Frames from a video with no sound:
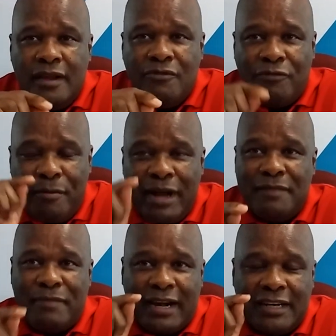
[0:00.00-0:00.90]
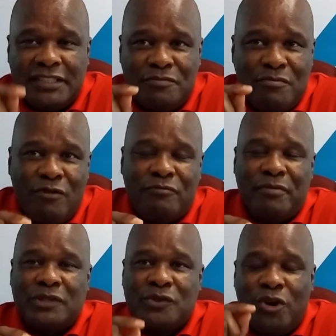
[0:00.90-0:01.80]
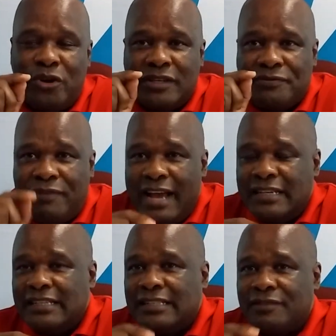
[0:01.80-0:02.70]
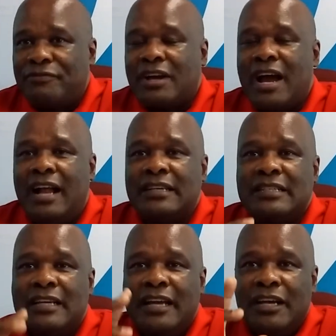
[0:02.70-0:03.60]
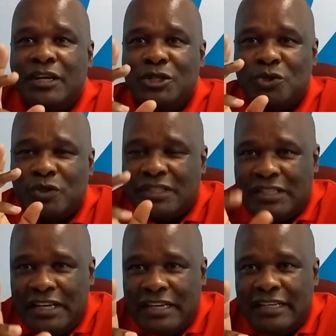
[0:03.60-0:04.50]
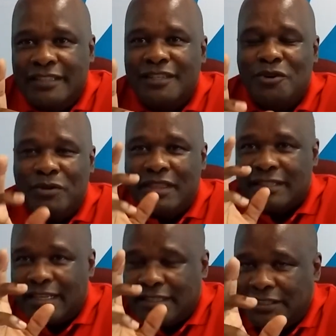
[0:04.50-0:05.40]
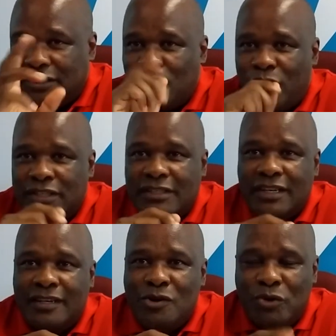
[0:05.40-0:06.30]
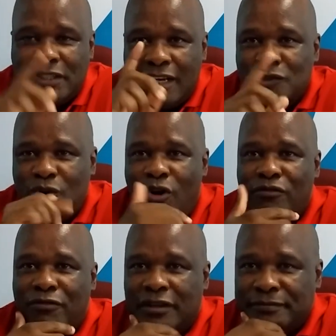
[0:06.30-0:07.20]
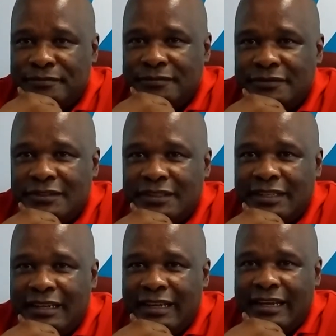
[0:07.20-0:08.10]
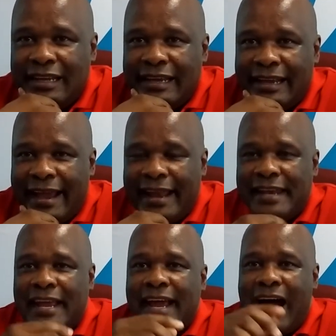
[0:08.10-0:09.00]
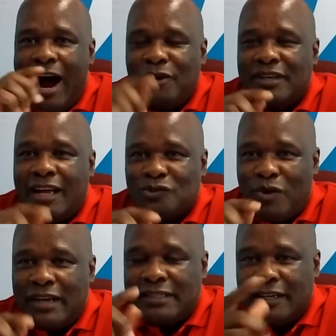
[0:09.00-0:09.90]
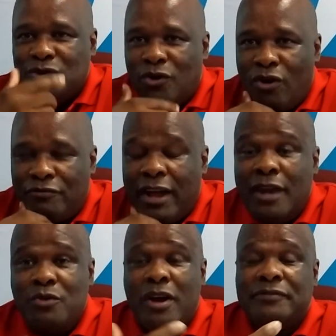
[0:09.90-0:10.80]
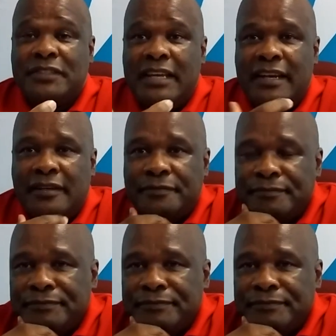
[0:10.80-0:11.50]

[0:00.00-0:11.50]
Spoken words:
Former liberation movements always find it difficult to deal with the secession question. Who takes over? And how does one take over? And we have seen